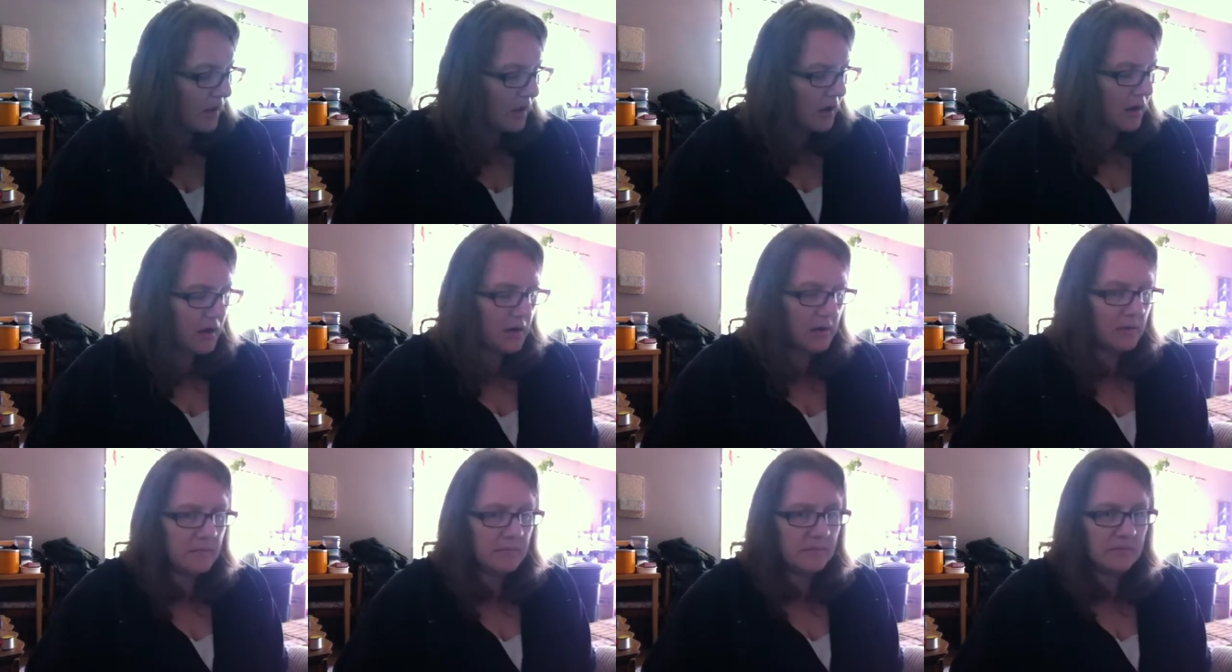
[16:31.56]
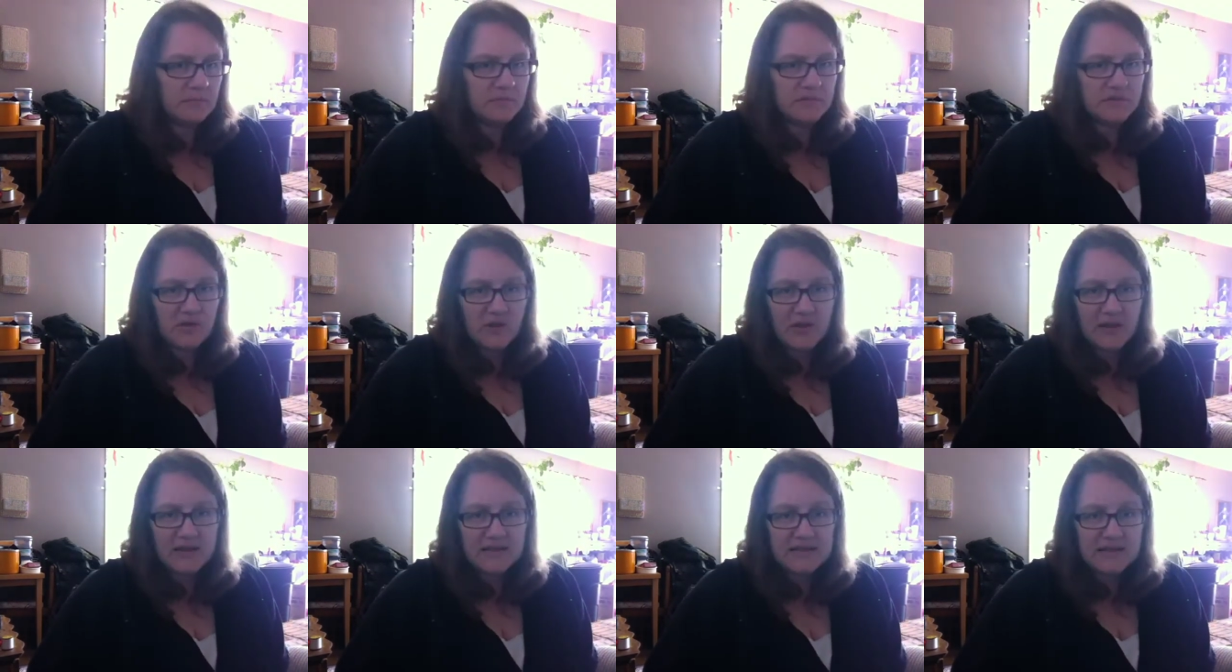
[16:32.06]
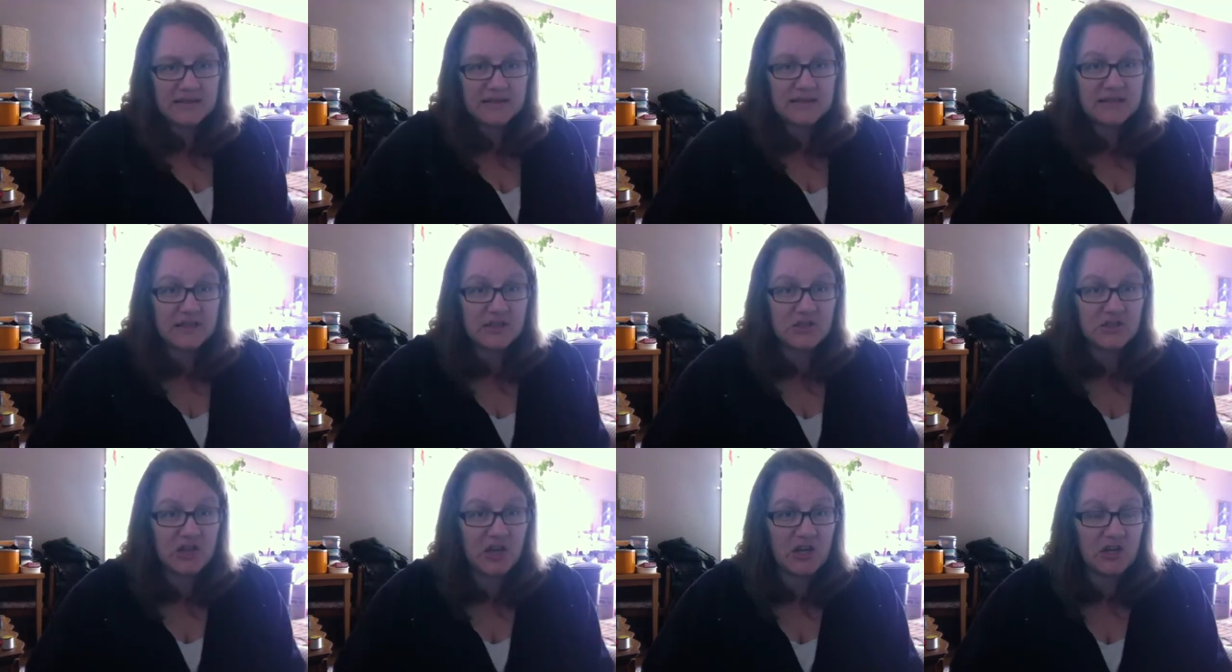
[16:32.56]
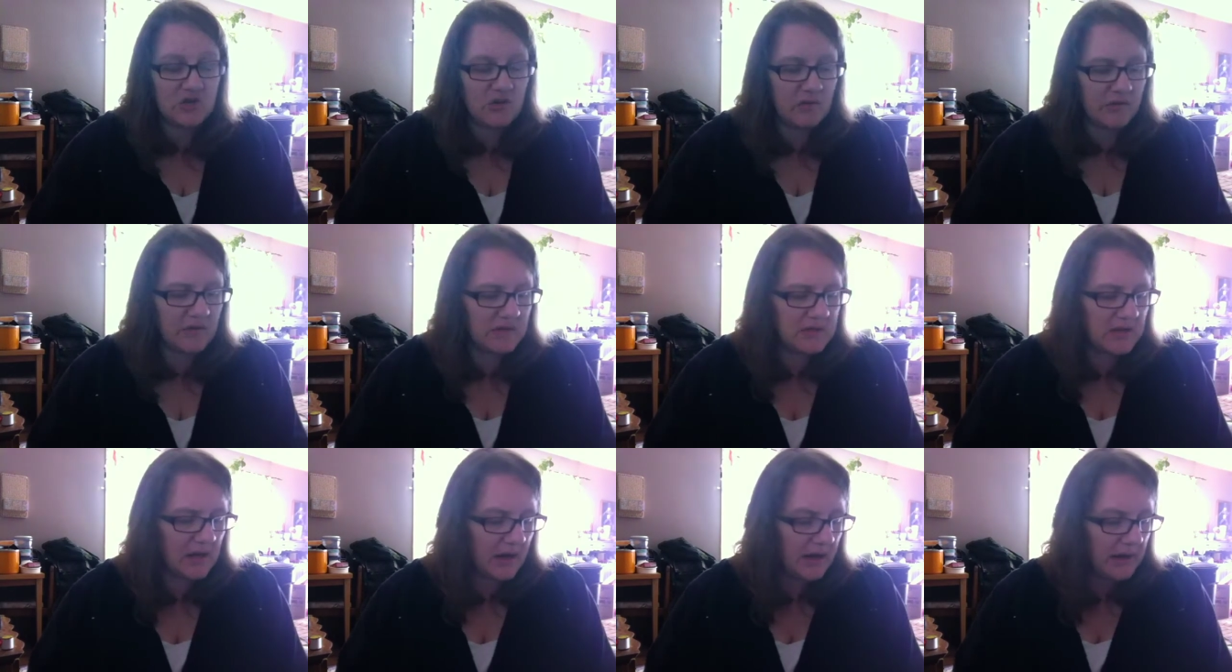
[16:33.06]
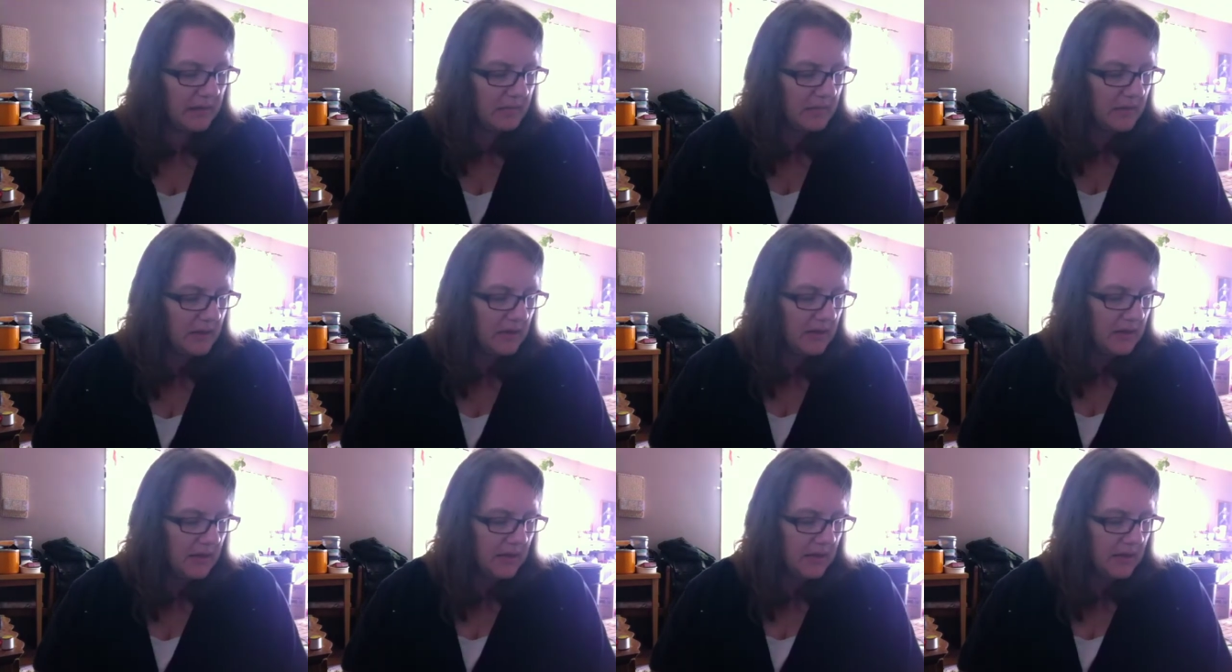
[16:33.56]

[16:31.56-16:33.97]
Um, so these things can change over time.